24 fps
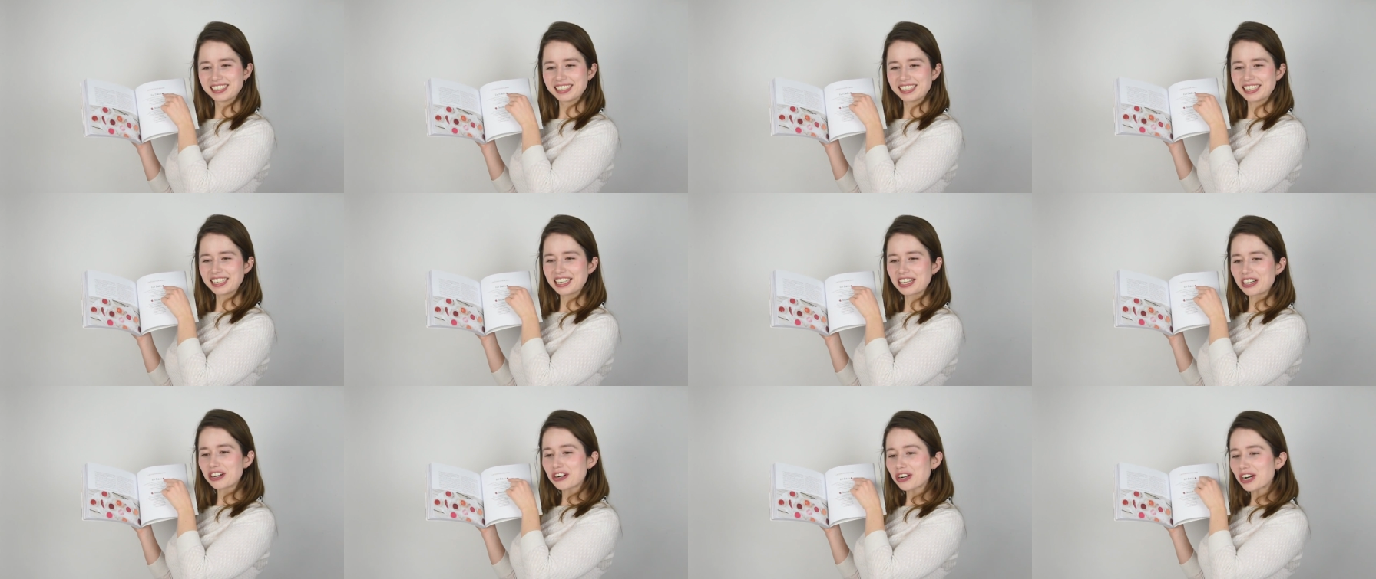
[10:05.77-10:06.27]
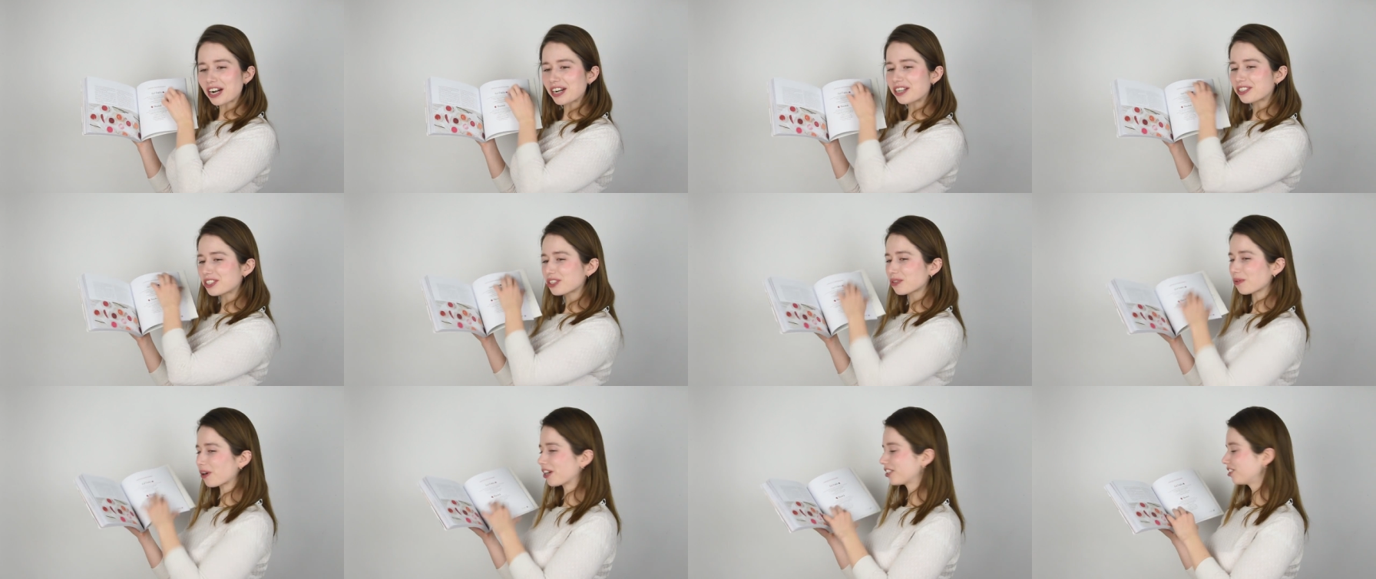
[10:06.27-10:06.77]
these little color
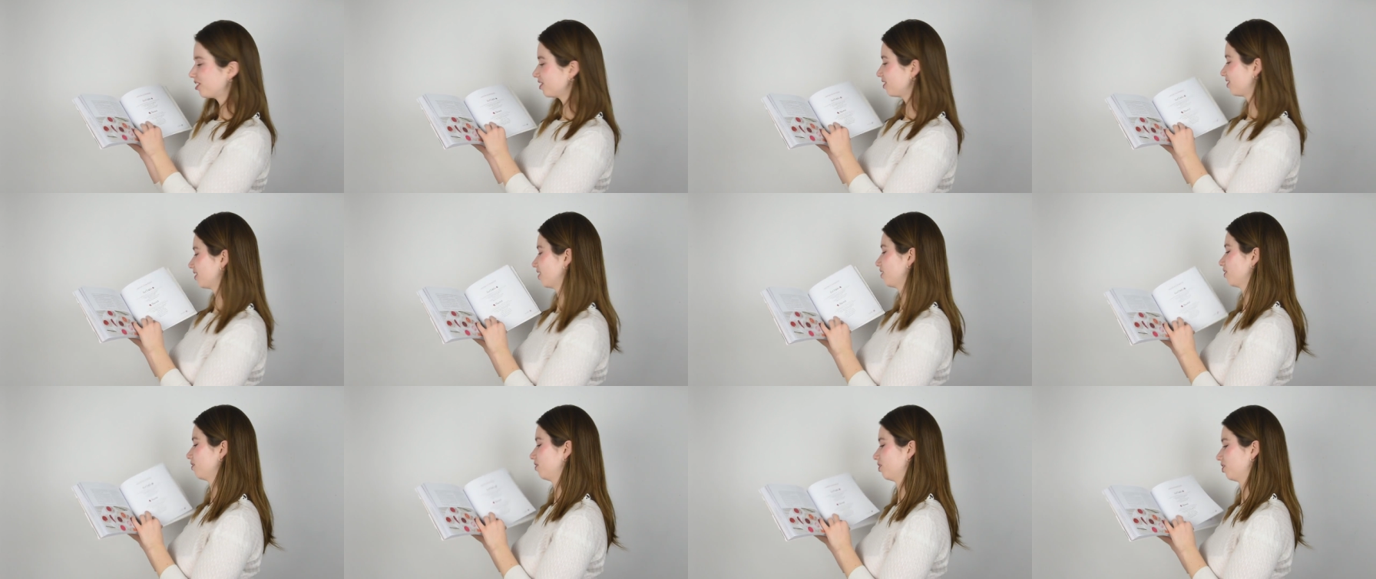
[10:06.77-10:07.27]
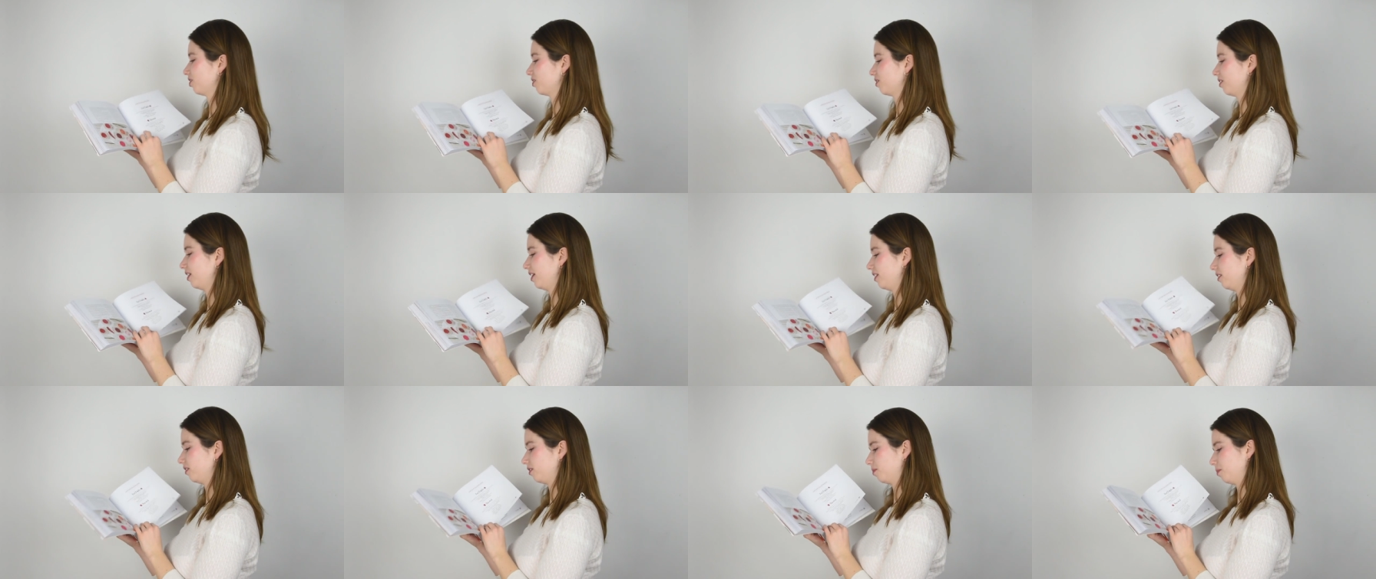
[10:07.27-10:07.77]
swatches that are just
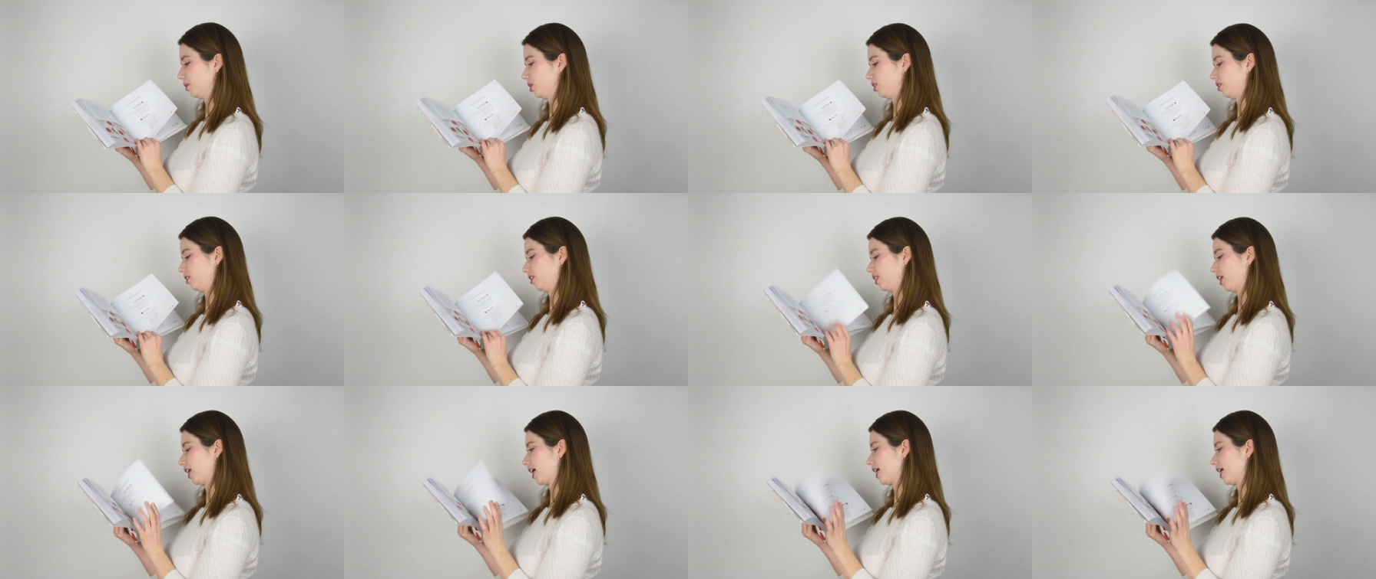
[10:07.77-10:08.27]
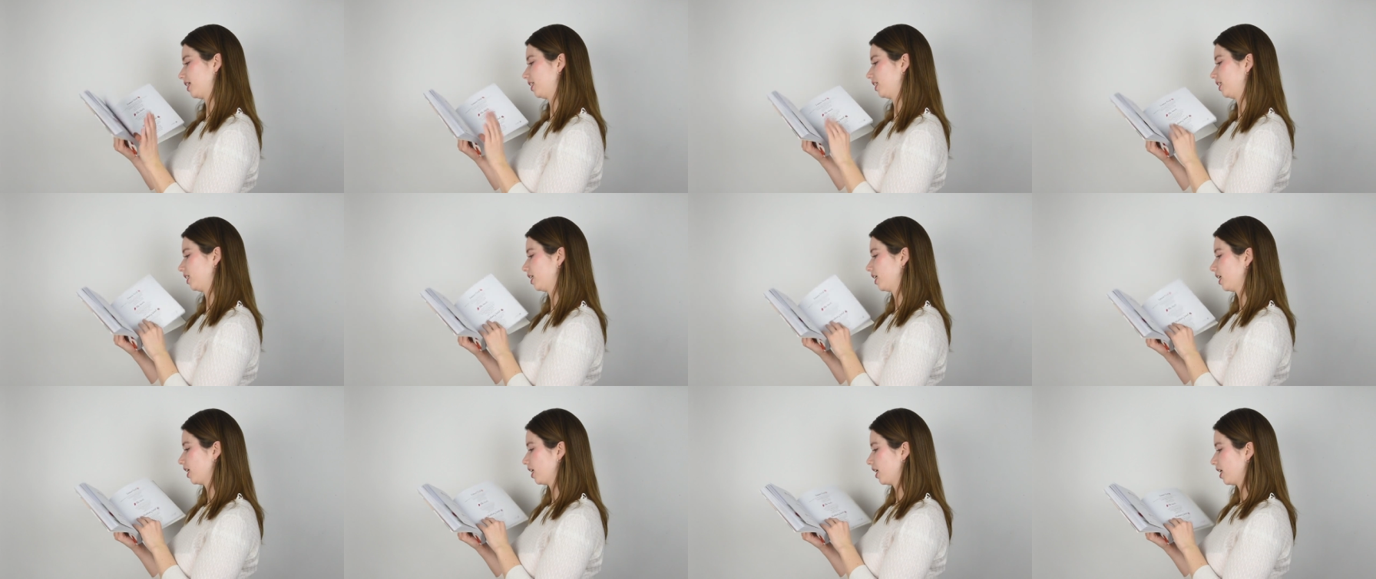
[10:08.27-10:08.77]
little smudges that I did
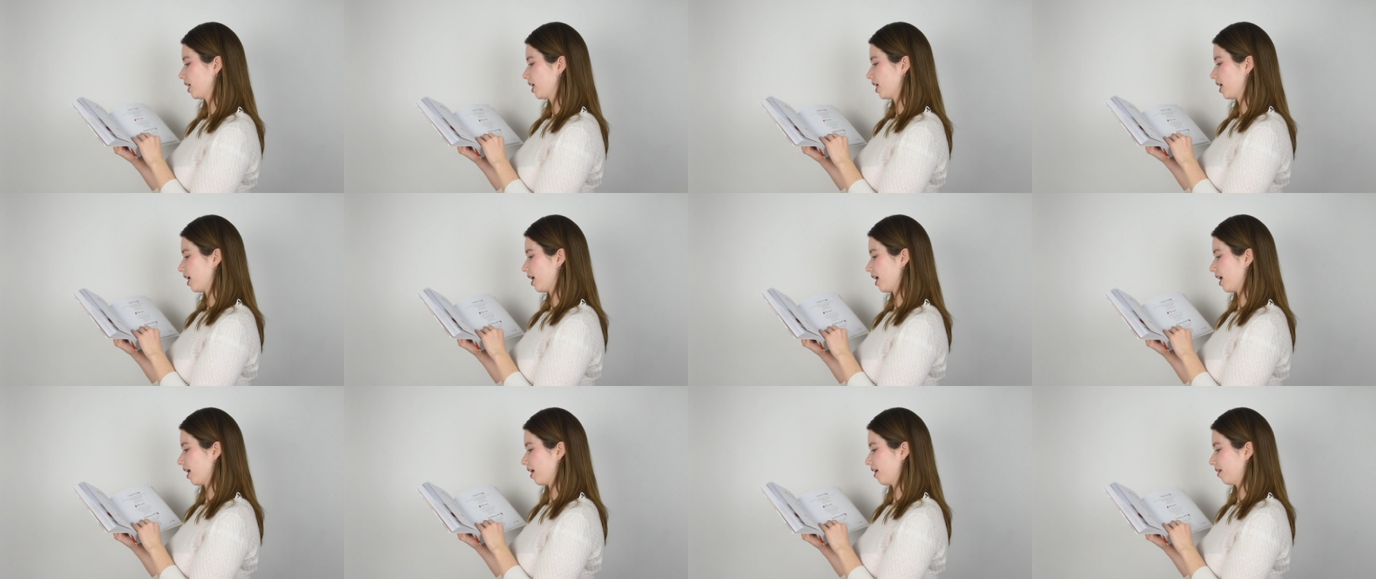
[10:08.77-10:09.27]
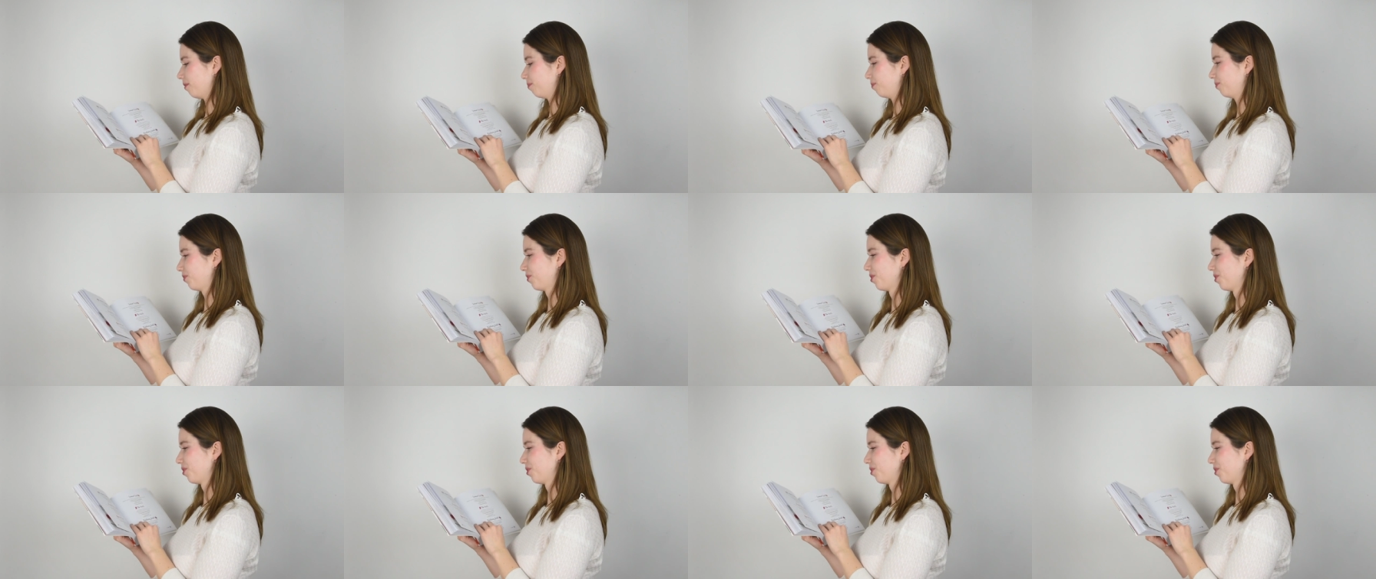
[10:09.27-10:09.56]
um,